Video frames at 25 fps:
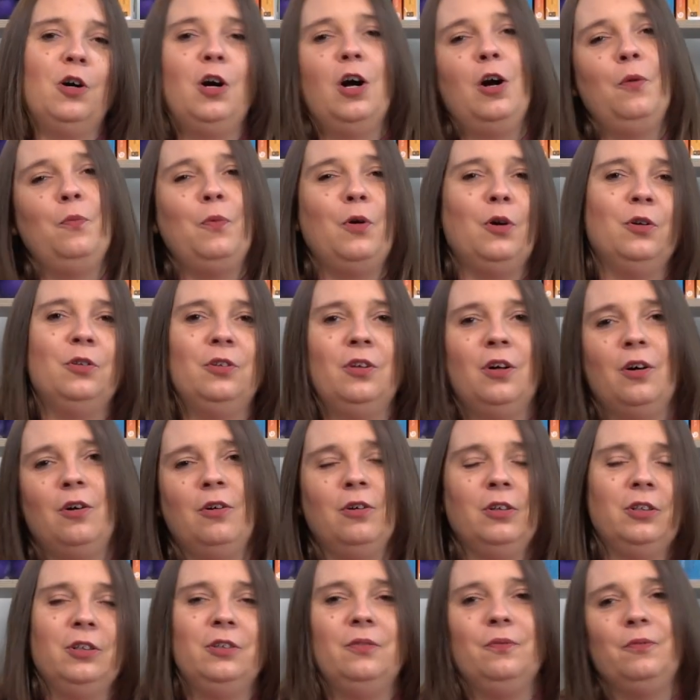come on,
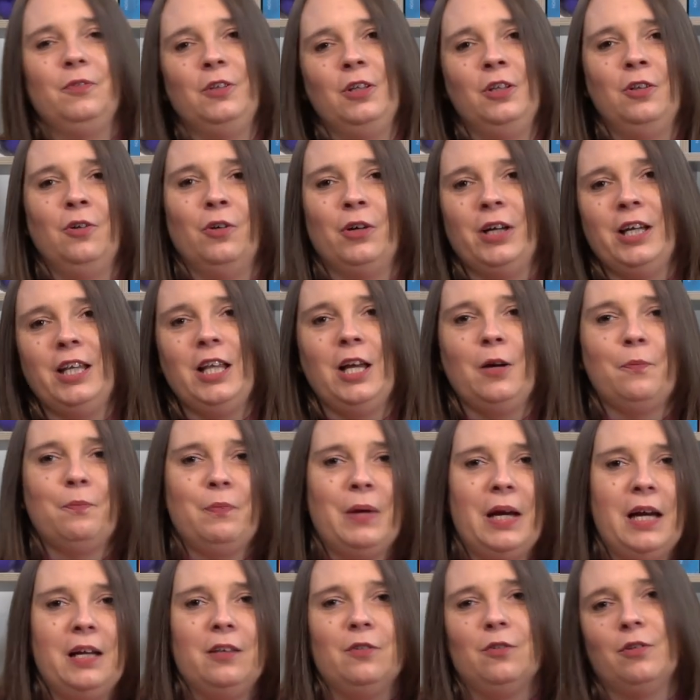oh, you're not getting out of
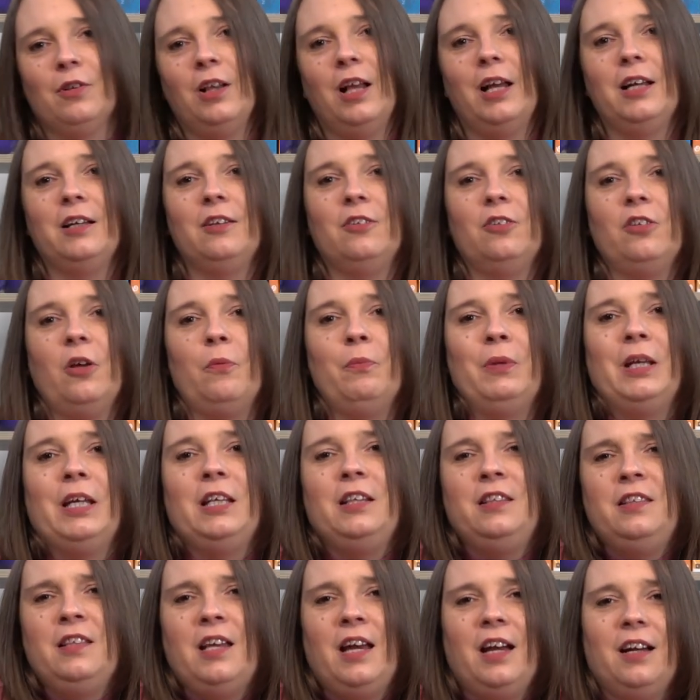bed, or like
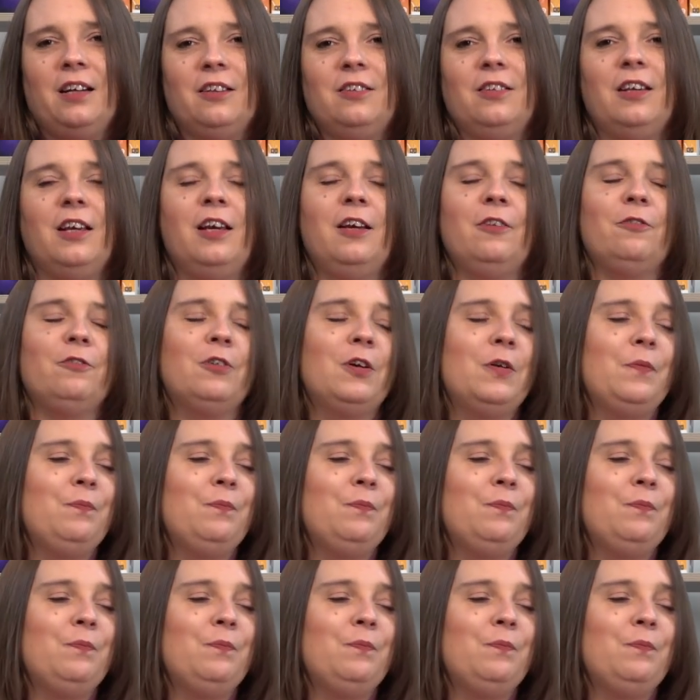something negative,